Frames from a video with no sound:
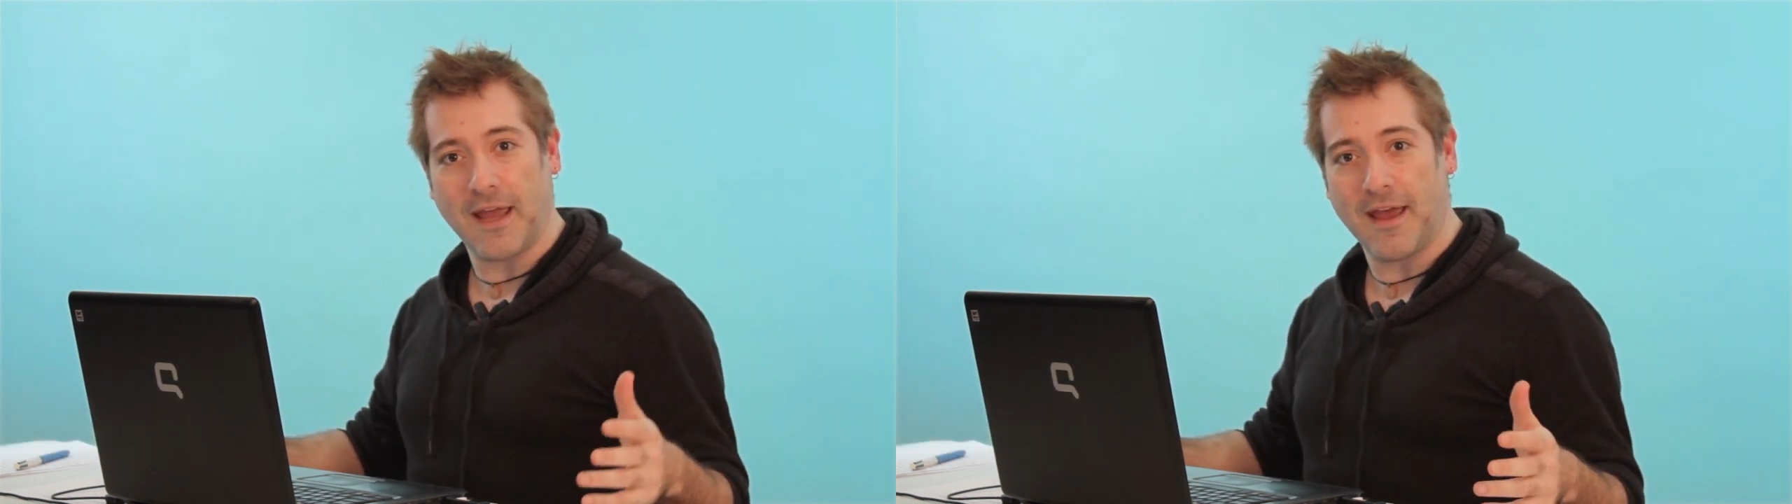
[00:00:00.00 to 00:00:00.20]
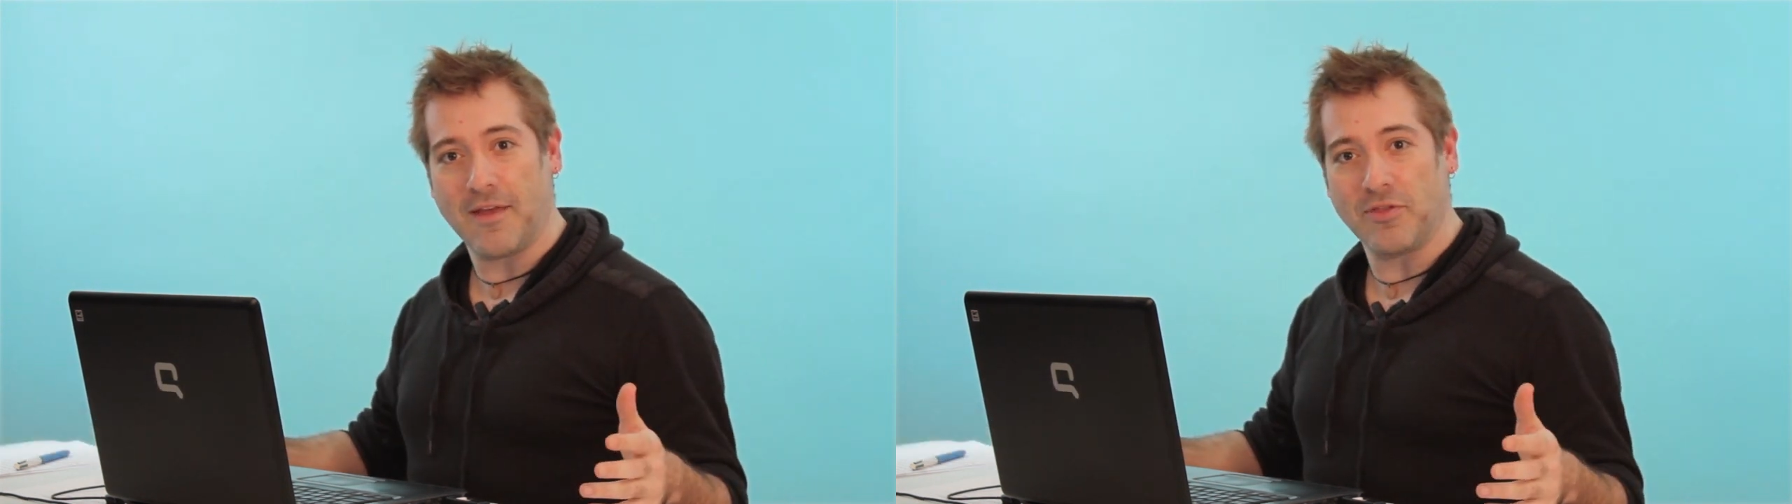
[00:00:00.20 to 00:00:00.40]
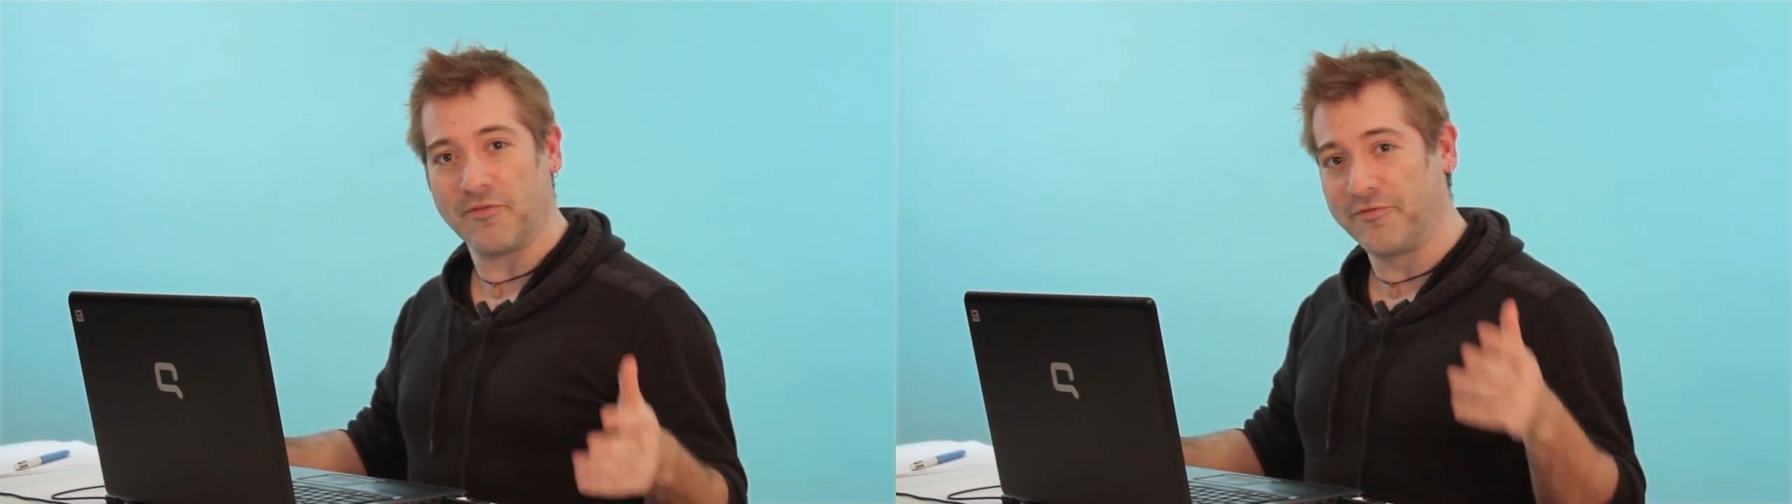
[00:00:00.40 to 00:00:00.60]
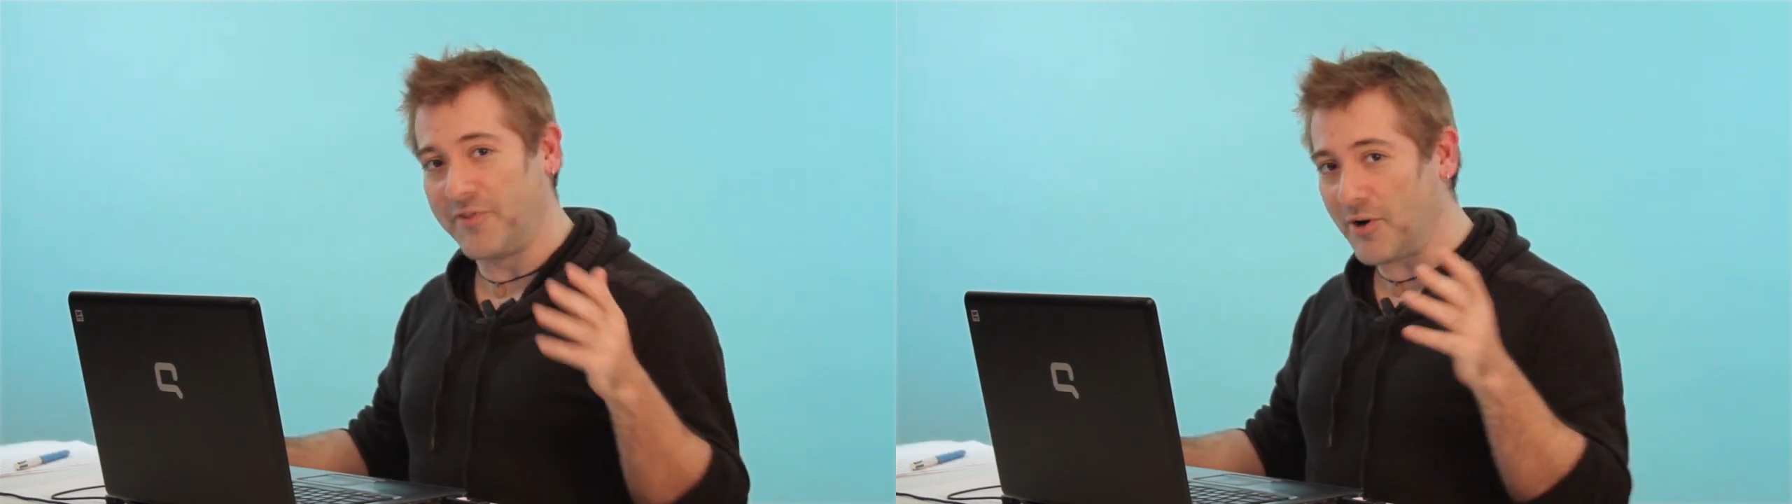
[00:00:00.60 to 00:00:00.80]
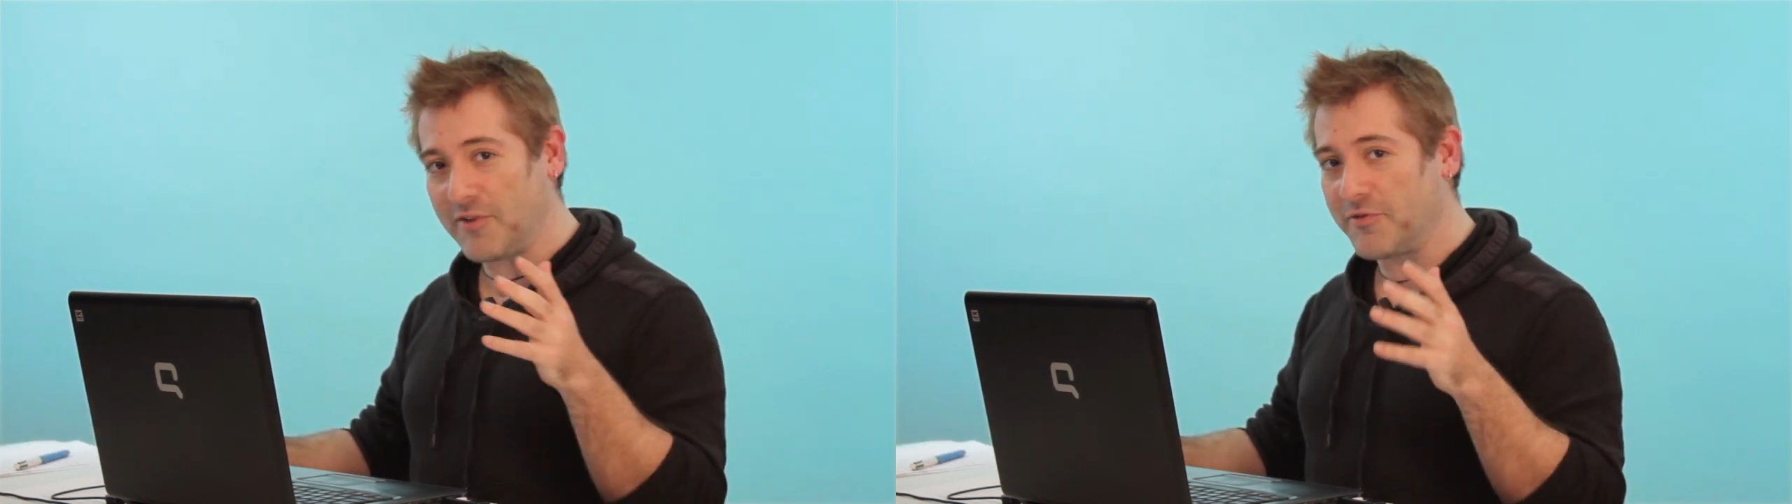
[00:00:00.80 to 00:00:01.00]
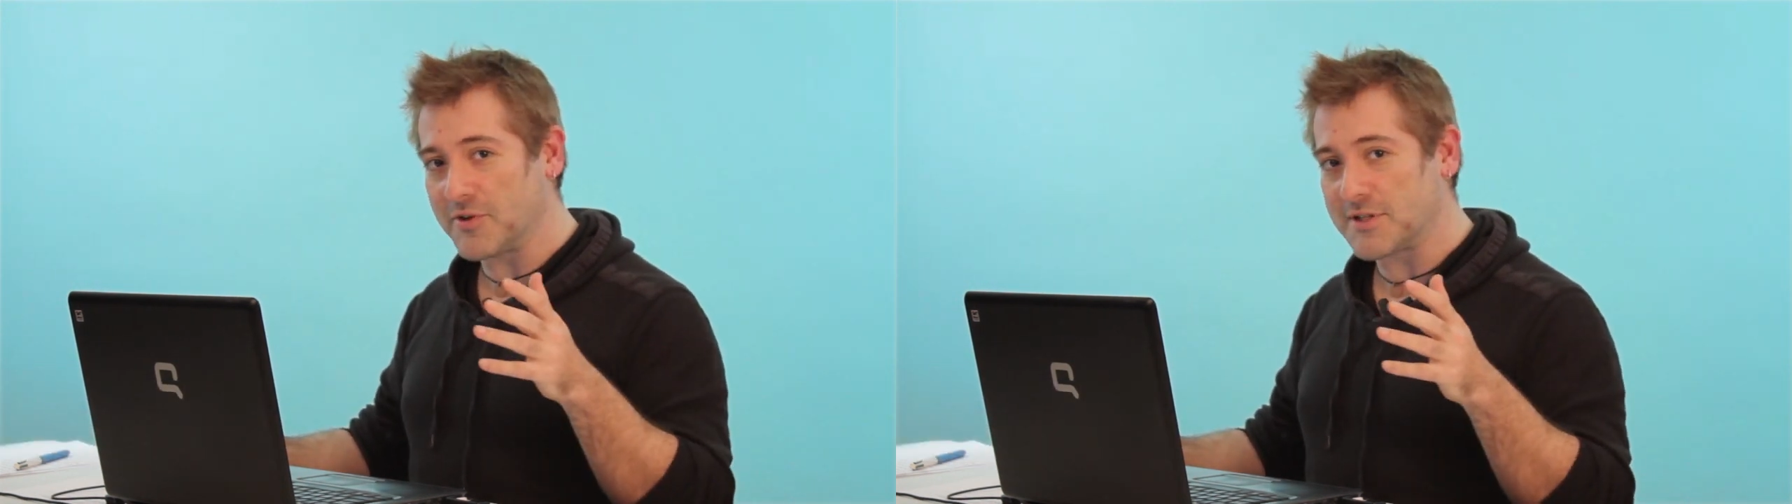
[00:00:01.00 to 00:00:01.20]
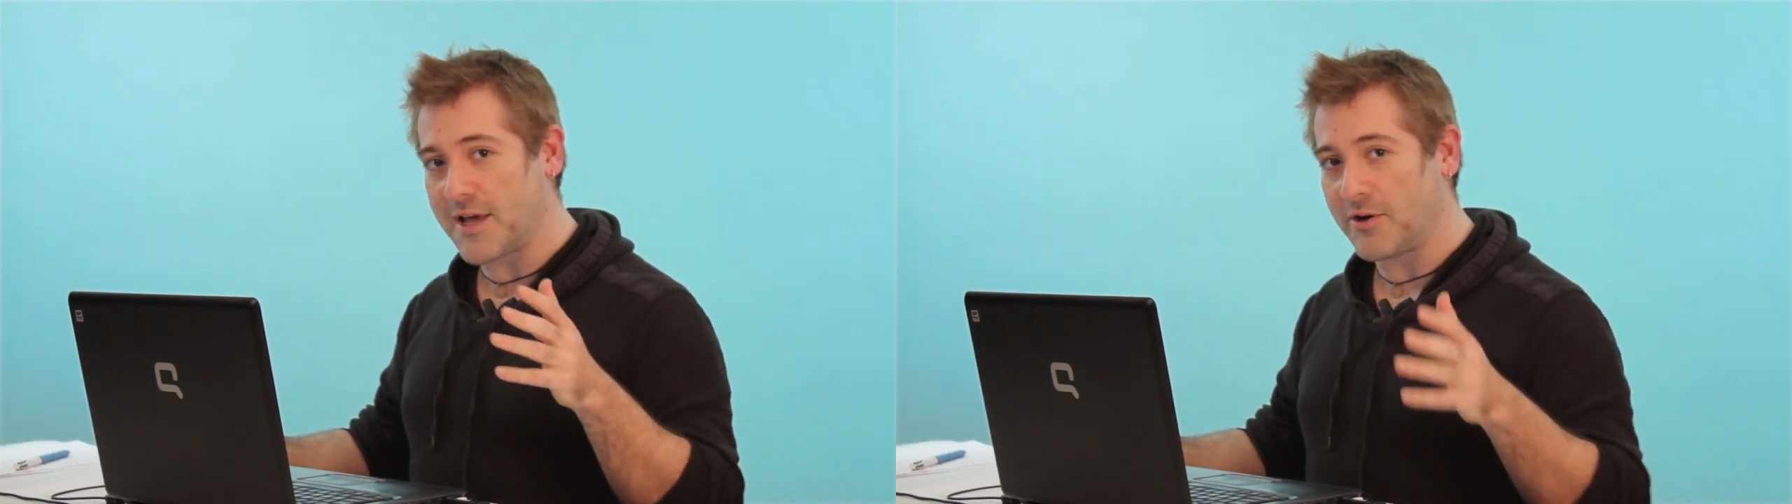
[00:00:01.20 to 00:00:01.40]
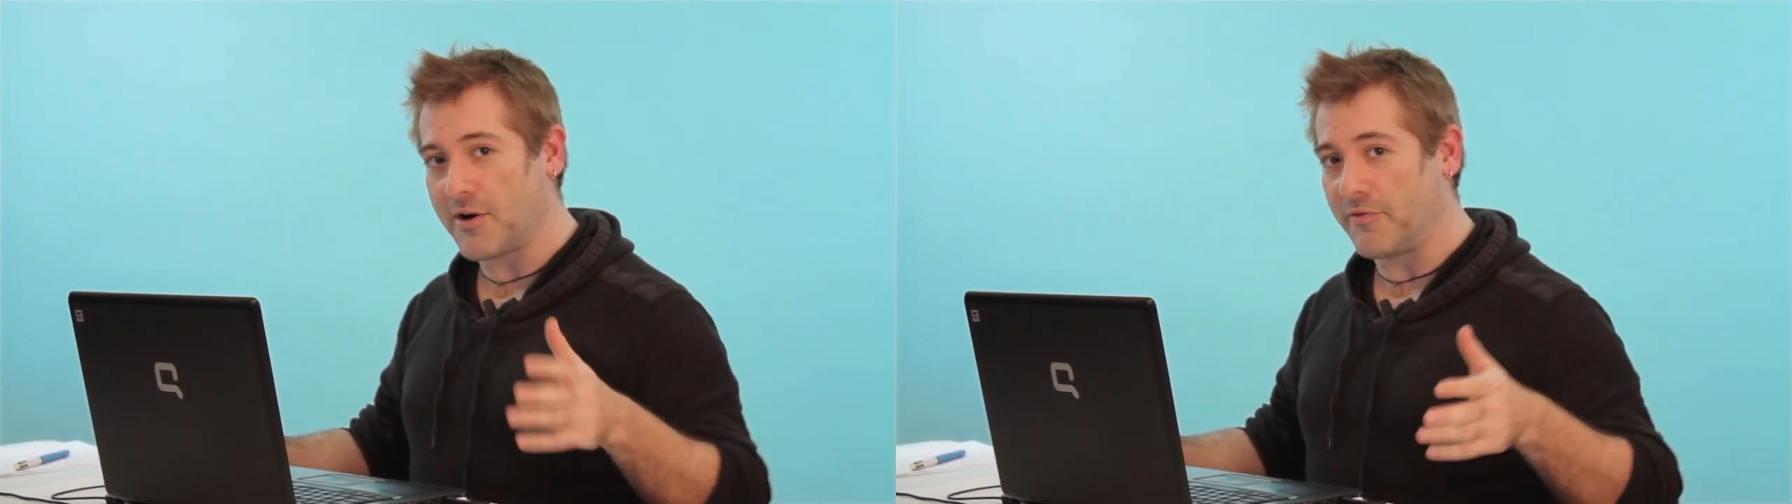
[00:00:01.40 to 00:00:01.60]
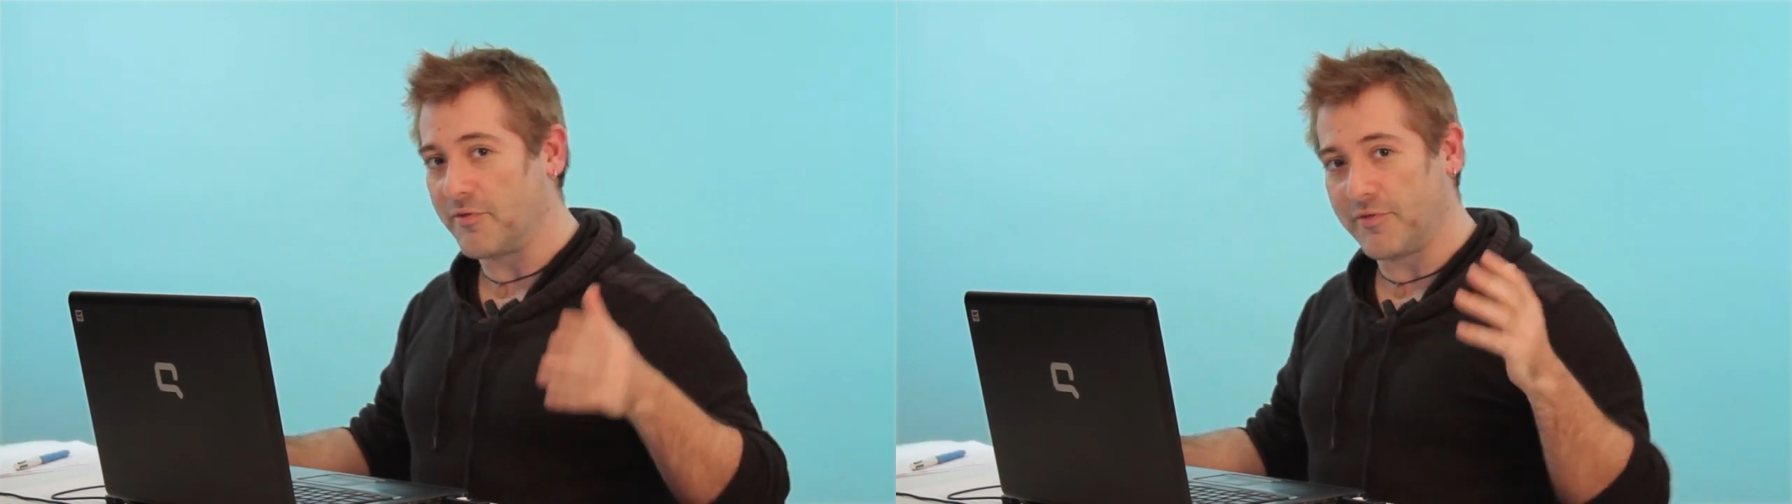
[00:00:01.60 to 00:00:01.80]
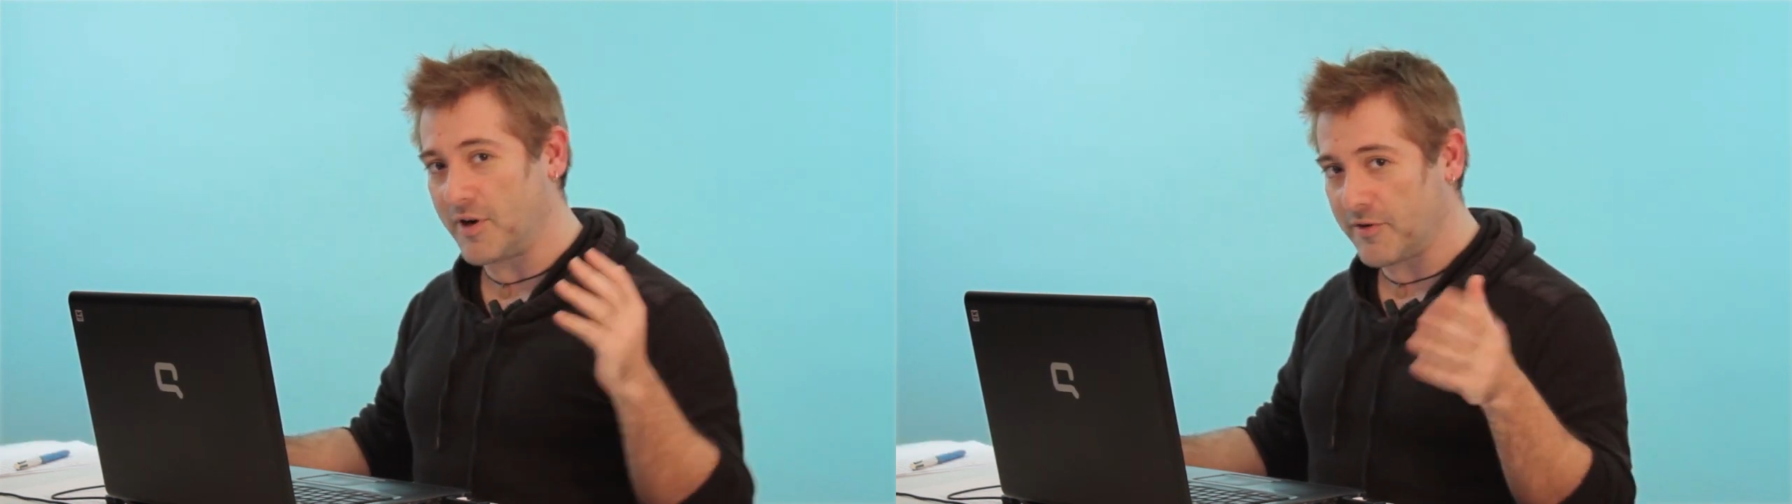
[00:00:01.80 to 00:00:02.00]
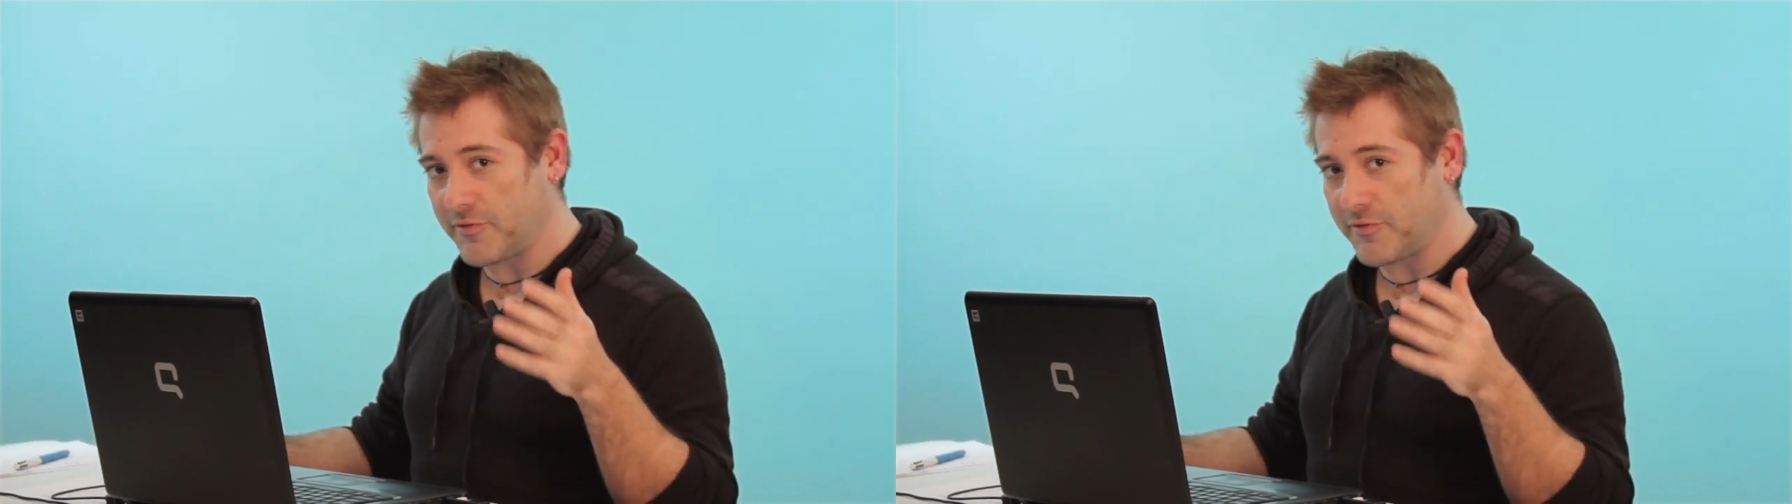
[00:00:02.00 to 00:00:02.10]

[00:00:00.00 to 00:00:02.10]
and the very first letter of the very